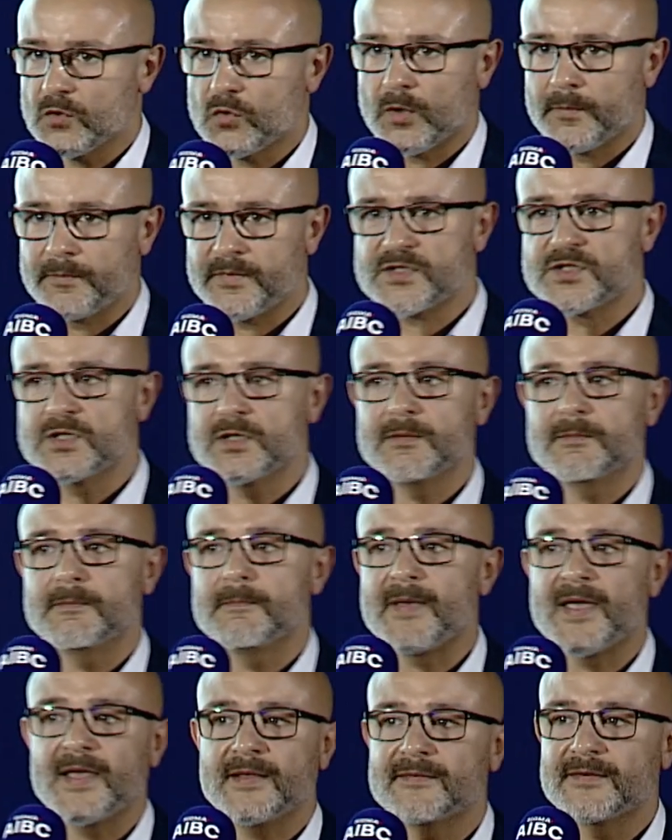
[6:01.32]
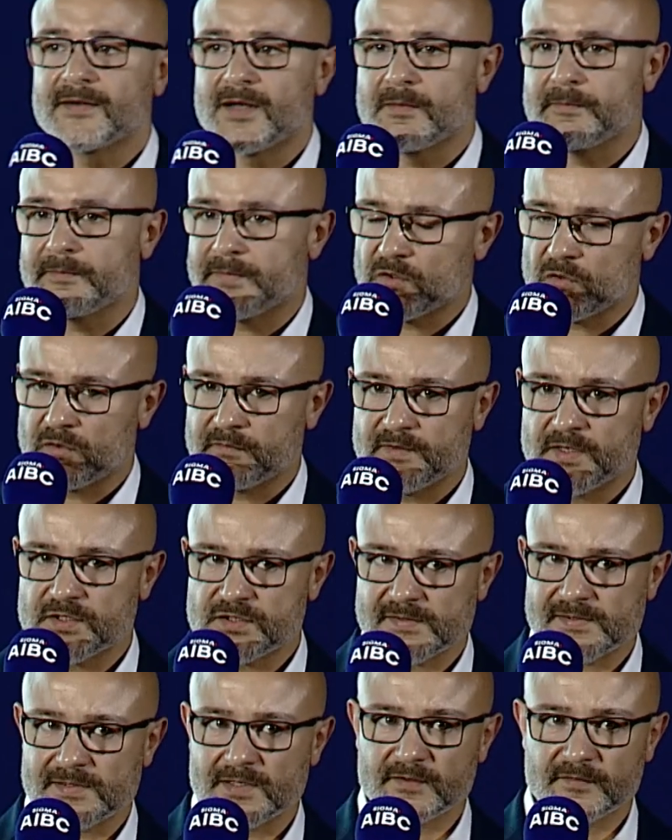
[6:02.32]
Commission made a number of
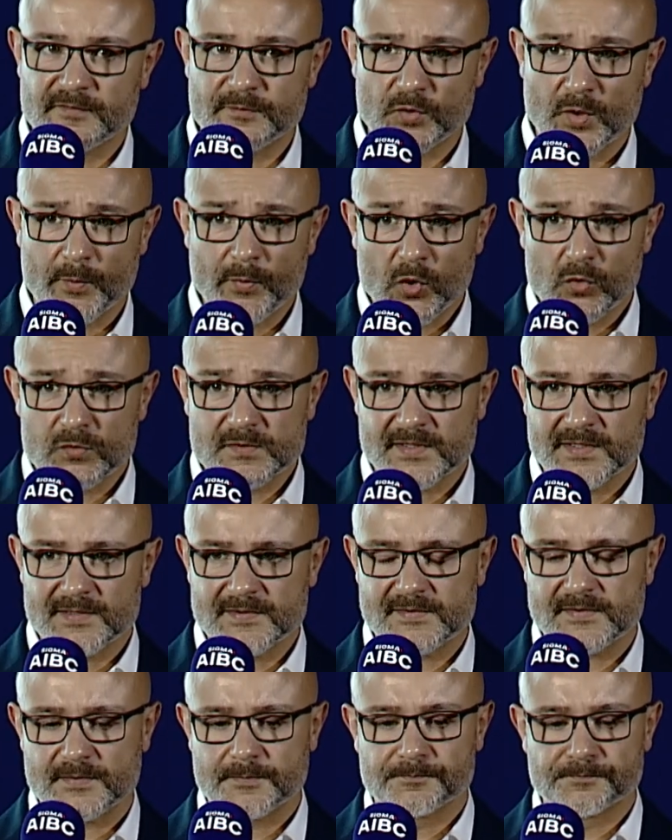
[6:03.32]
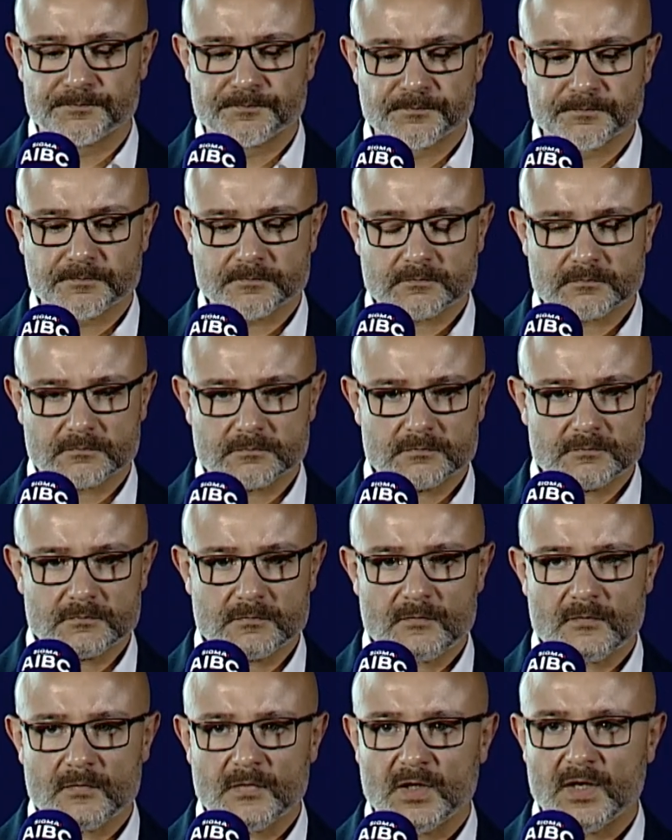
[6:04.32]
legislative proposals
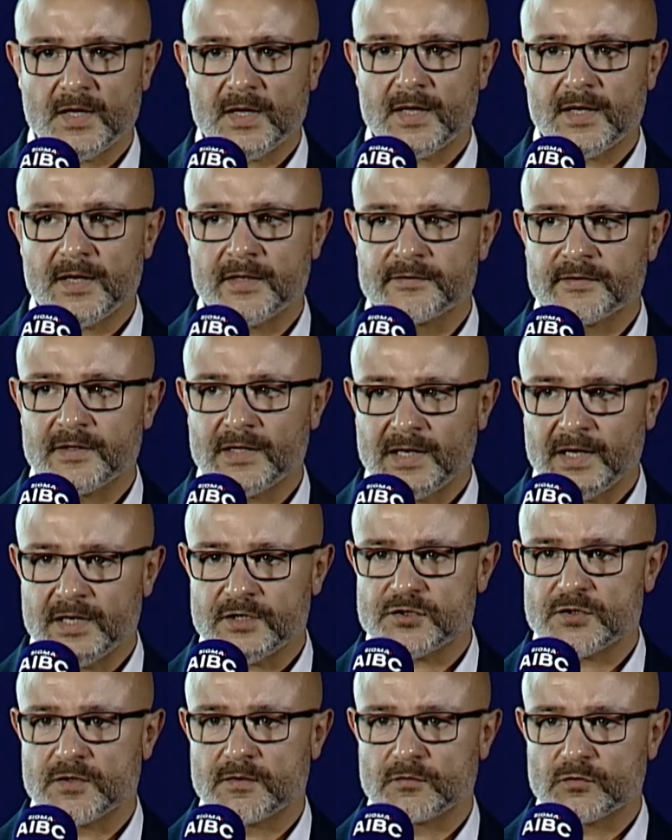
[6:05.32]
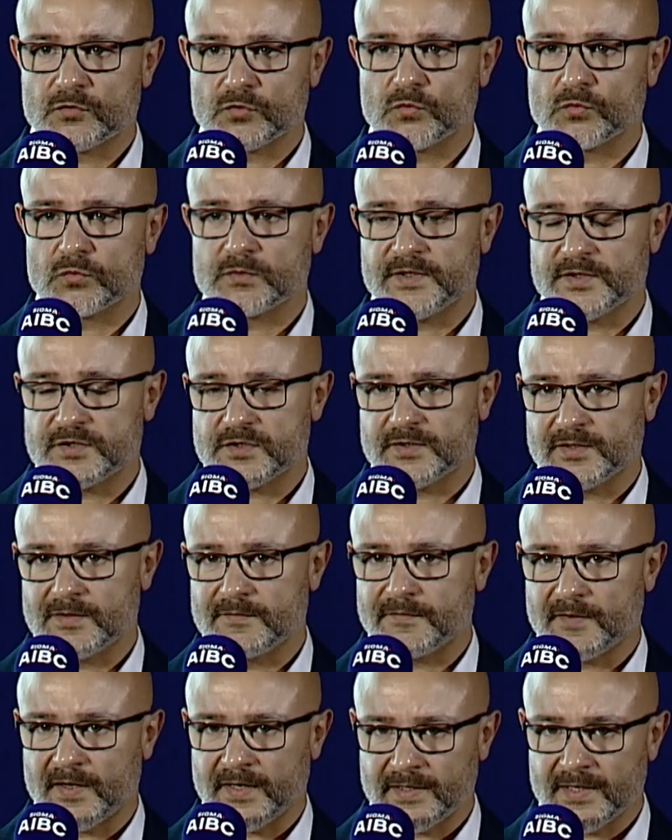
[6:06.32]
in relation to digital
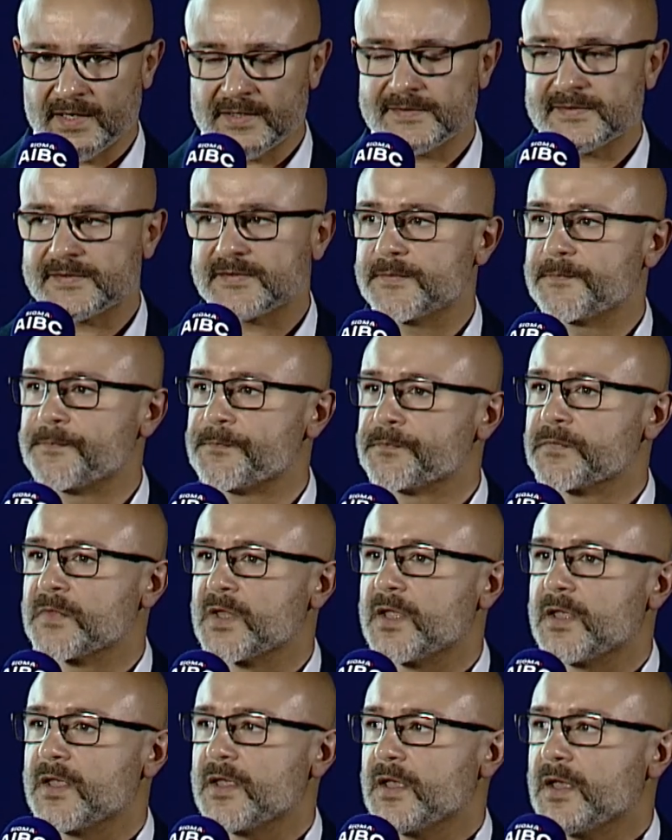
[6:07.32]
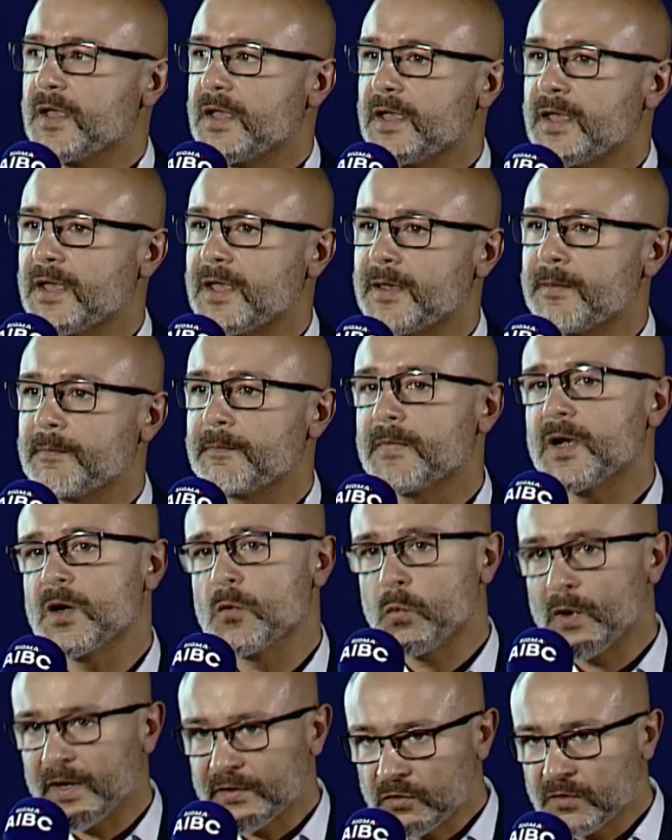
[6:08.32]
finance.
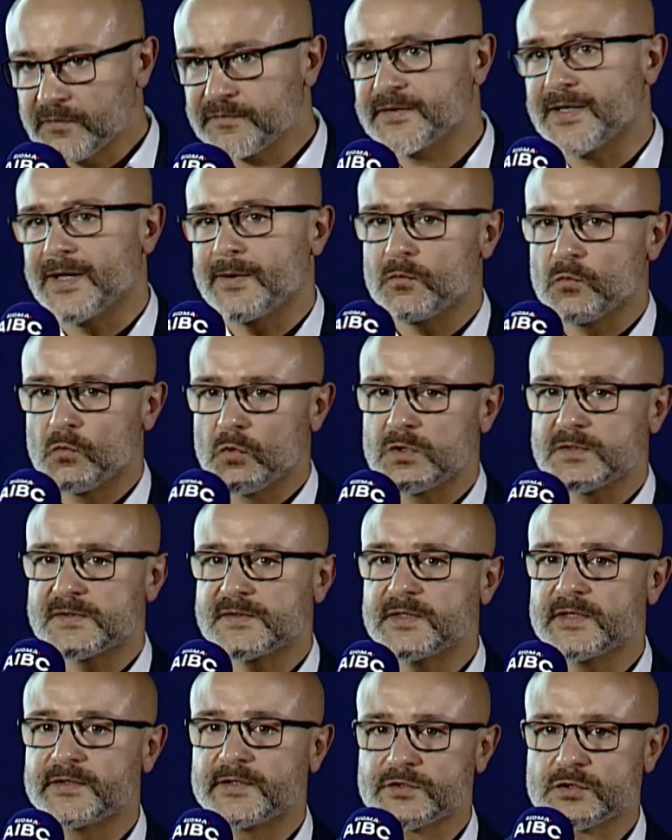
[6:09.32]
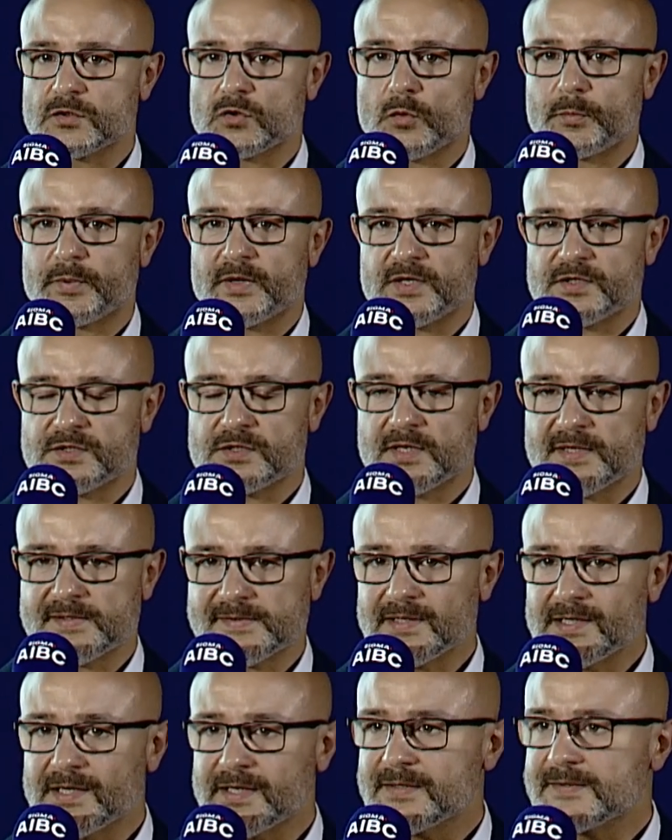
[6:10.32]
One of them was the Digital Operation
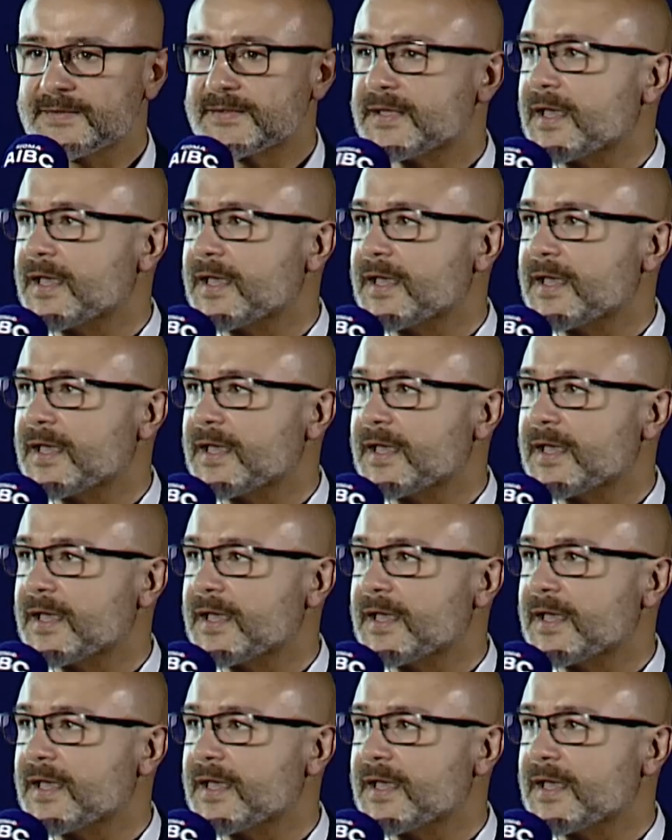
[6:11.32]
Resilience